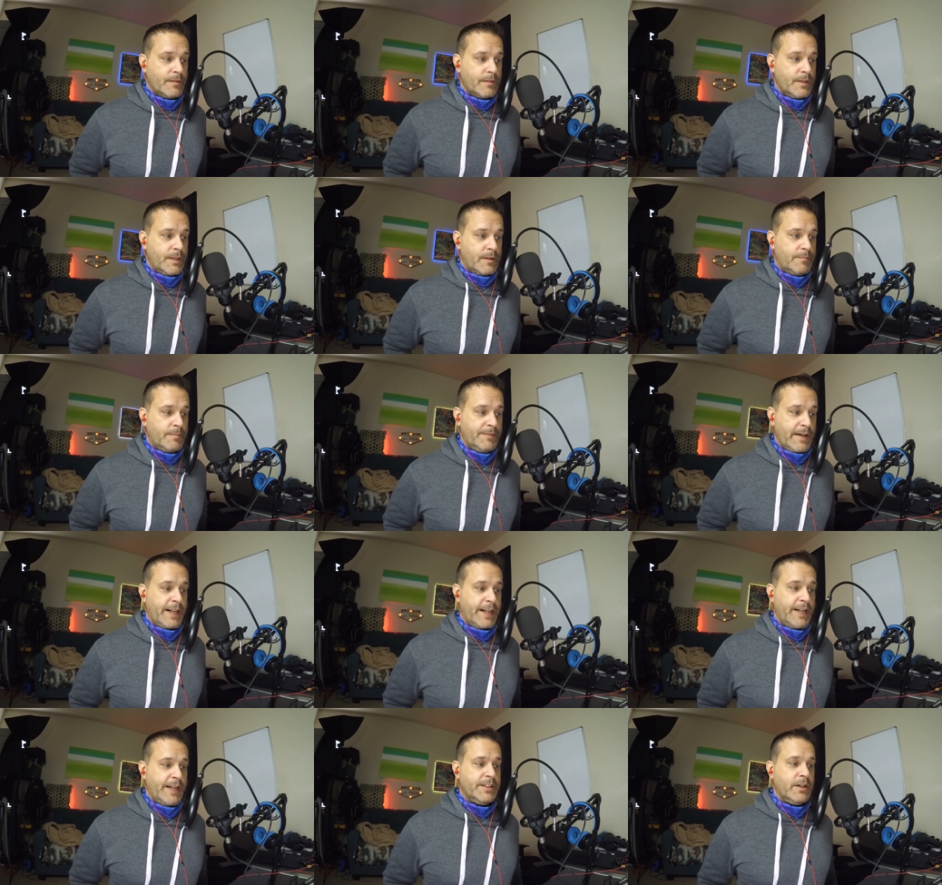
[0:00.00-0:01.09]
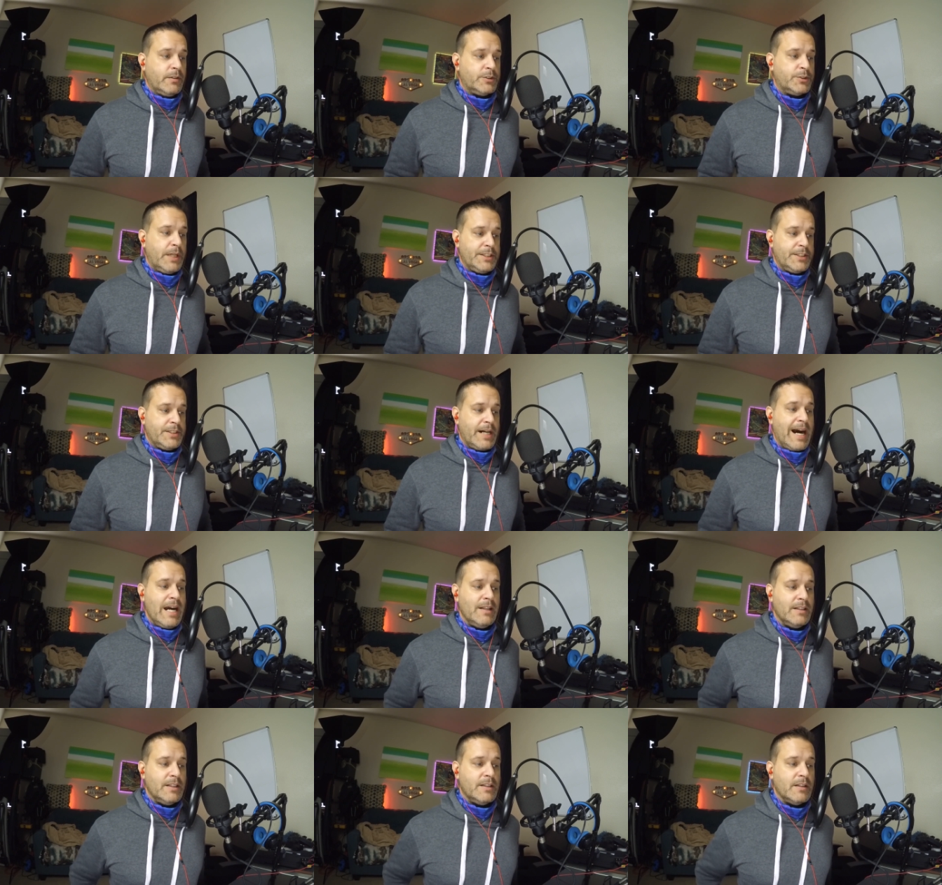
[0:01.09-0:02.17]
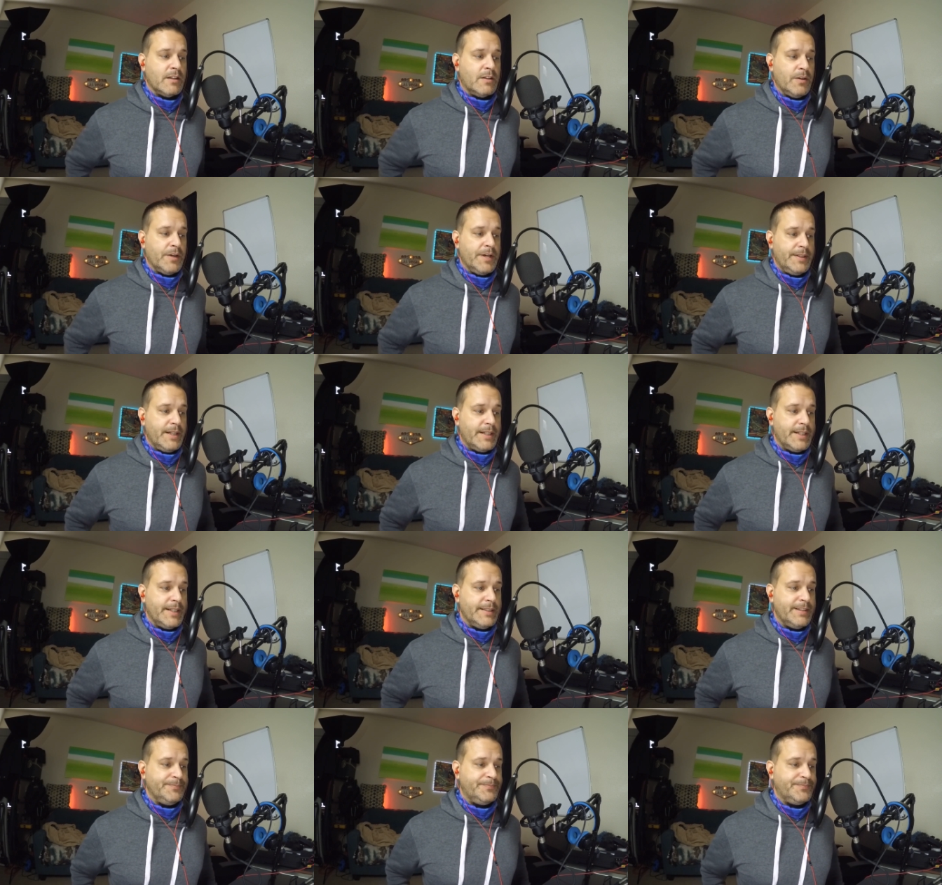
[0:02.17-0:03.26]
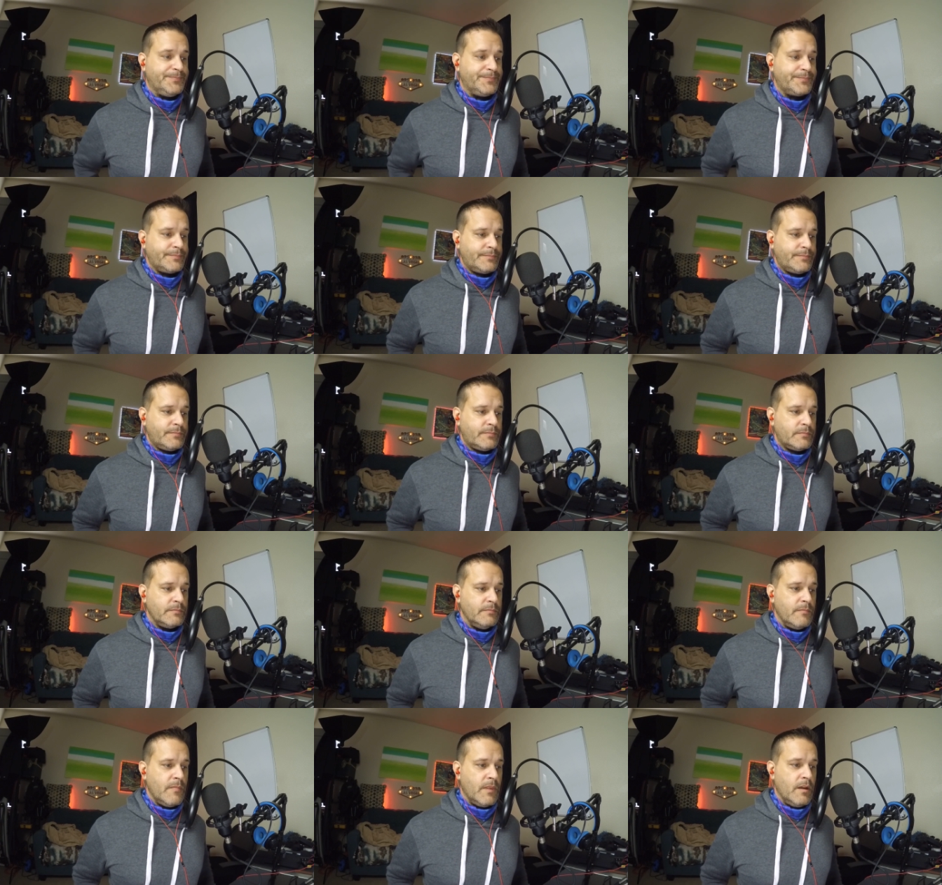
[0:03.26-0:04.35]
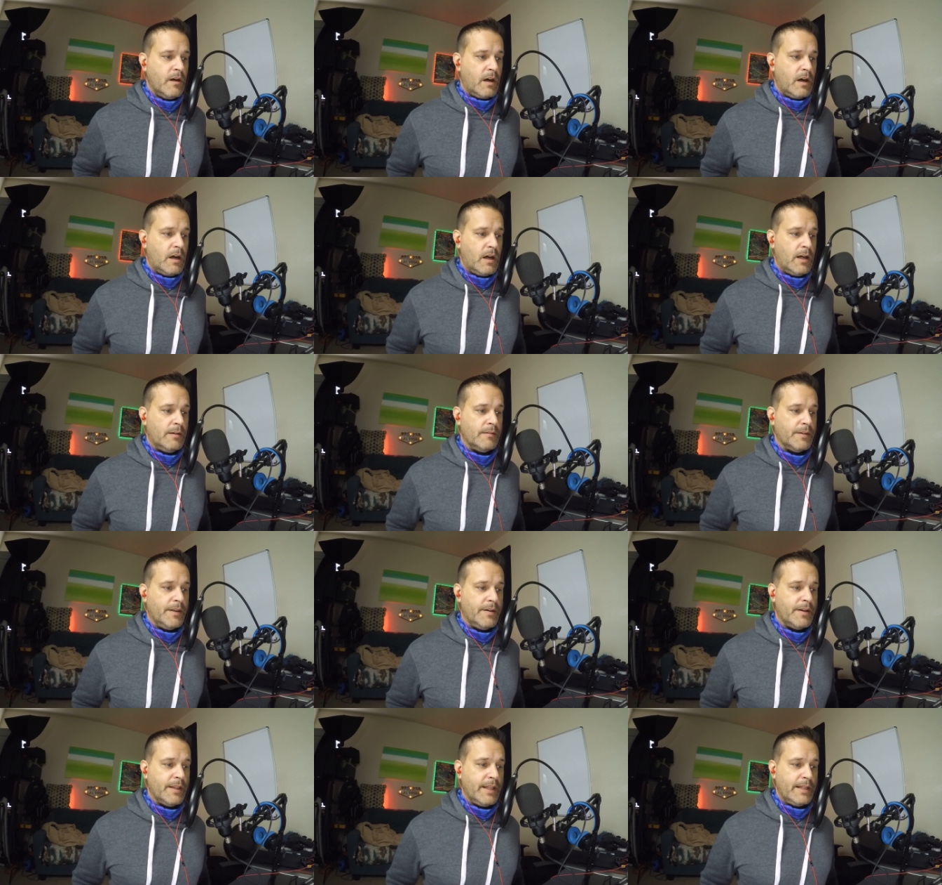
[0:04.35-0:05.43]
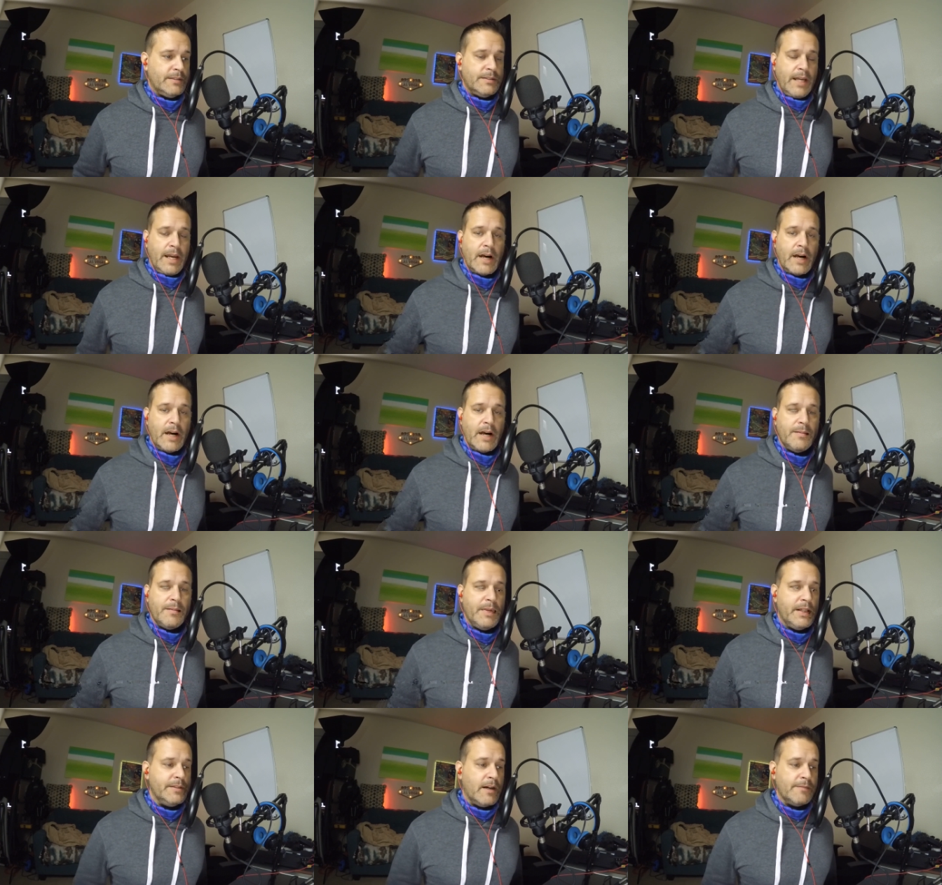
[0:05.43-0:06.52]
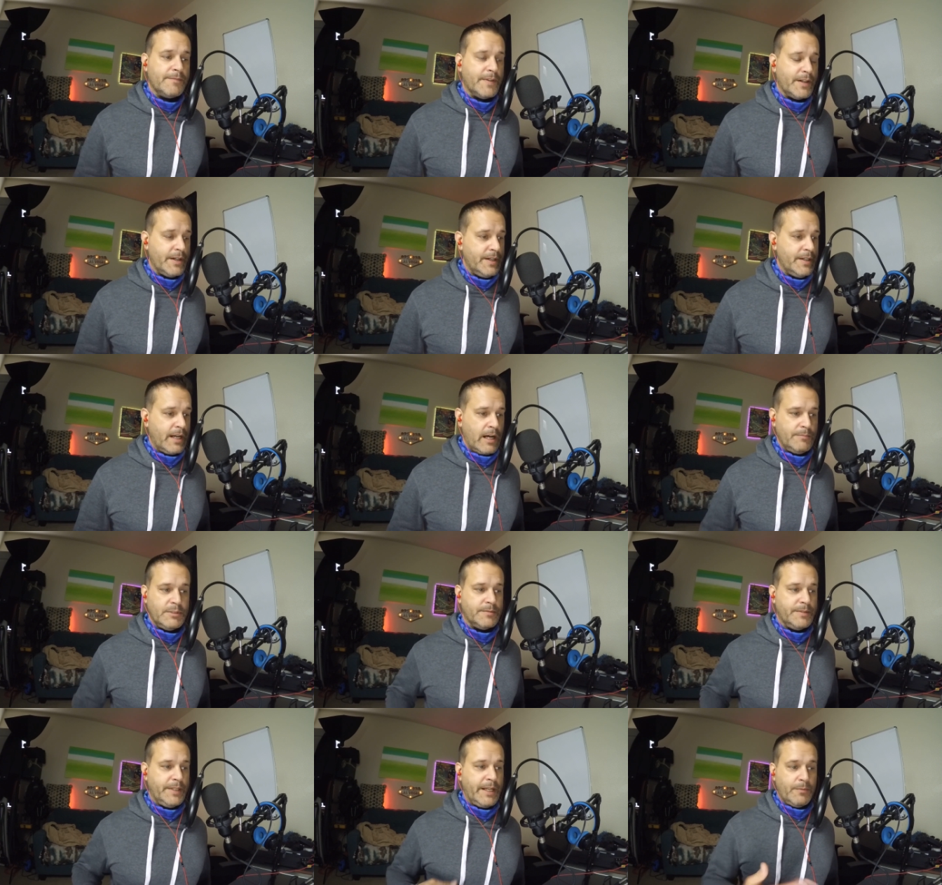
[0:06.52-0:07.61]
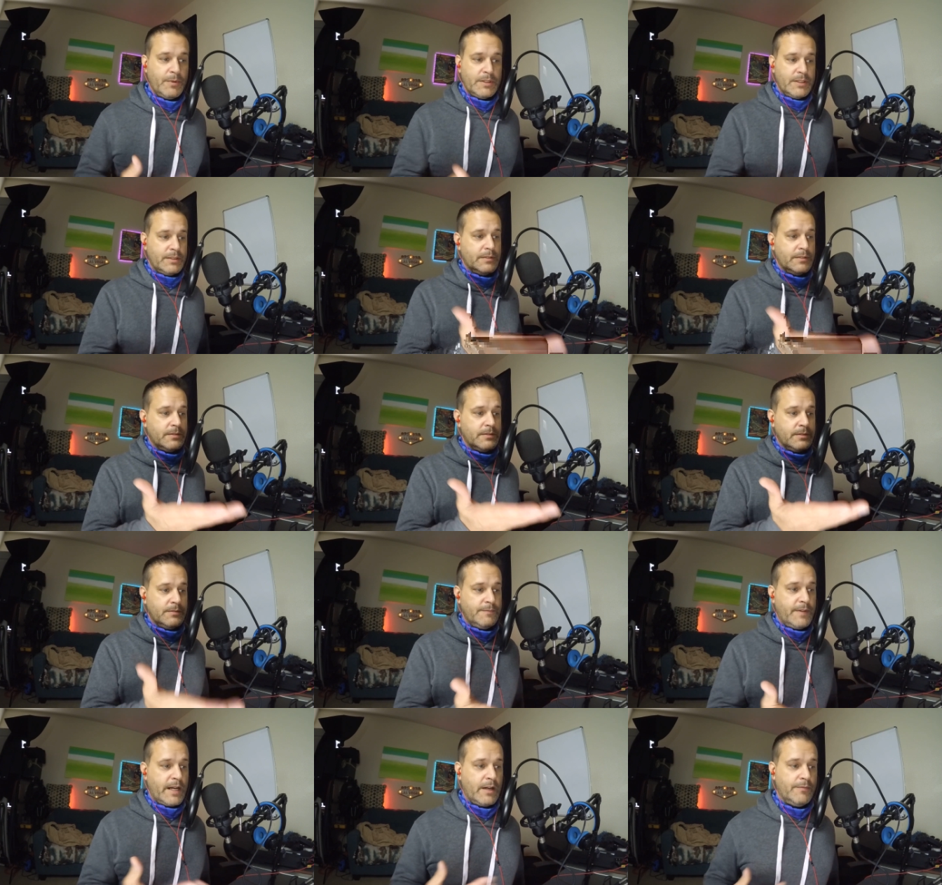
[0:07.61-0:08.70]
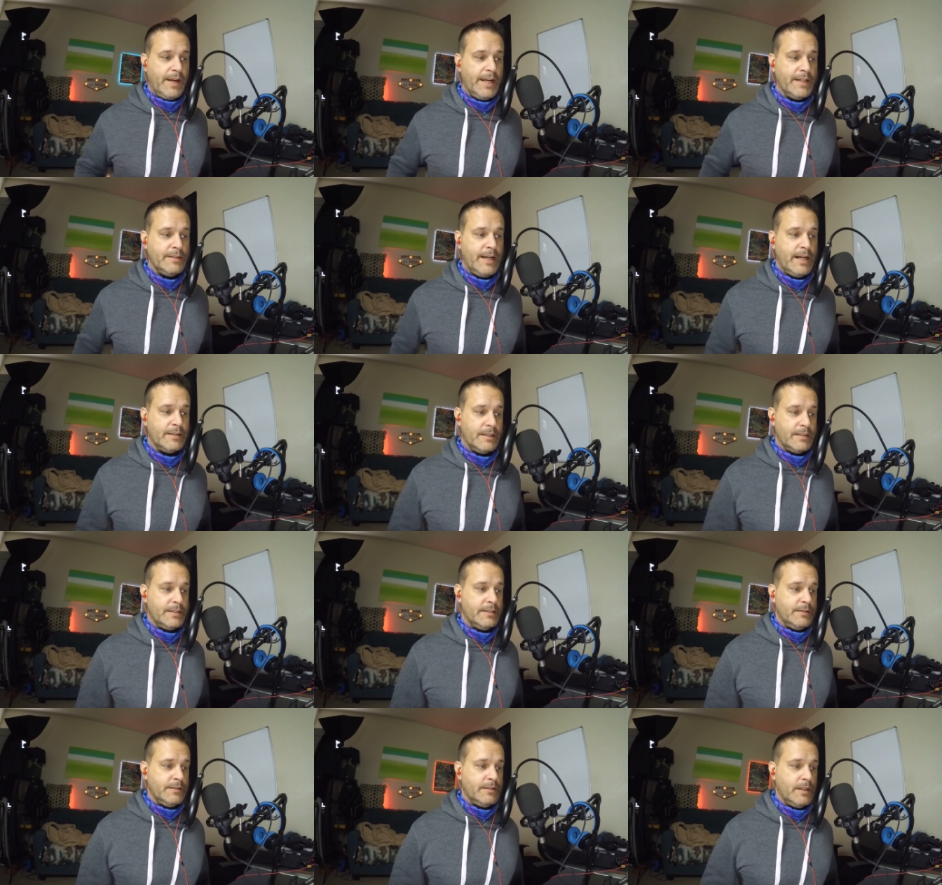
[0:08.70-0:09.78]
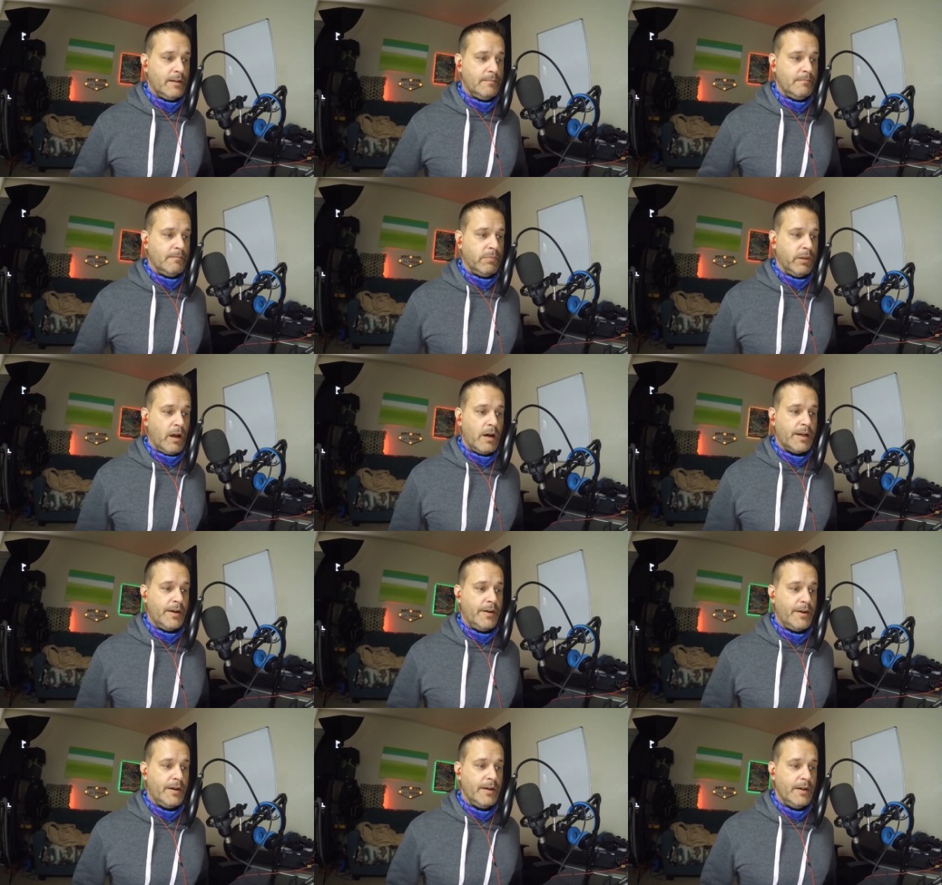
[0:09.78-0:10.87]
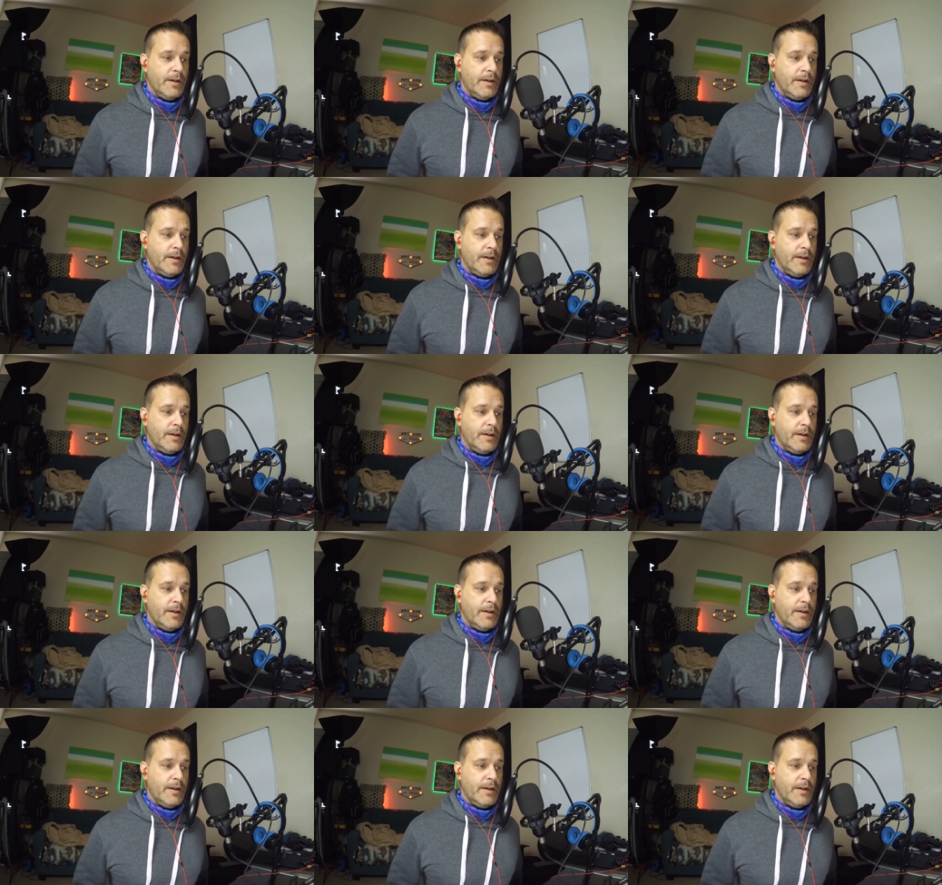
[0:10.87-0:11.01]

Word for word: You know, buffets like, you know, Treasure Island, Golden Nugget, they say they're going to be done for good. I'm just reading what this Vital Vegas has on his blog here.